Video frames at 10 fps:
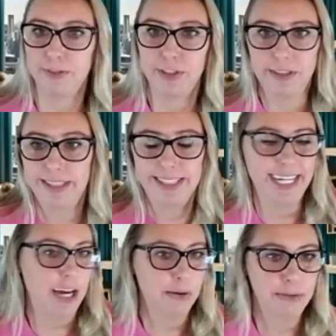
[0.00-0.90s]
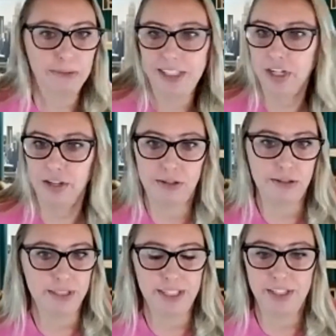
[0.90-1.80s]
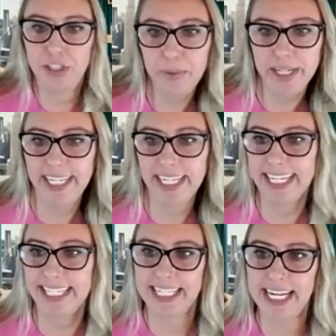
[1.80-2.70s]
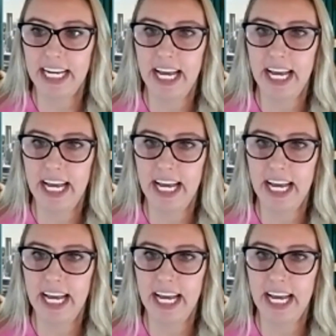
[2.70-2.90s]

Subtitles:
see how each other is doing and kind of